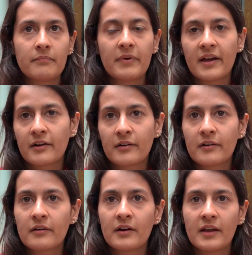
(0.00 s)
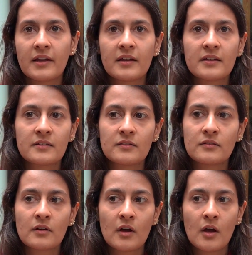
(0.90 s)
better,
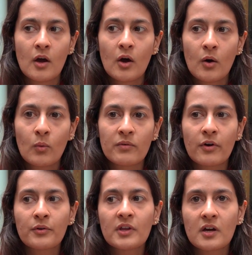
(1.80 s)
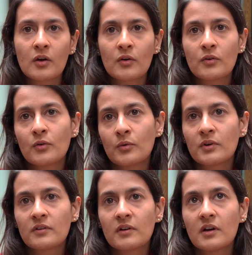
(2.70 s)
and with all the
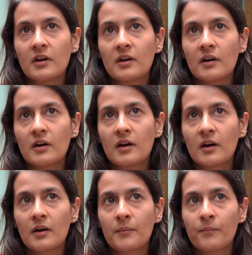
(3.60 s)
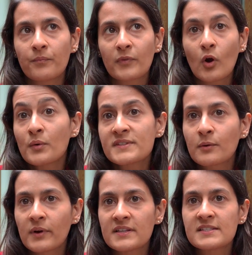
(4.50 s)
good
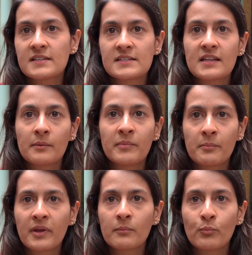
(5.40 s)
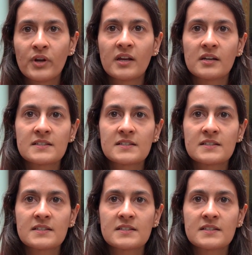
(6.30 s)
consequences that BIM can bring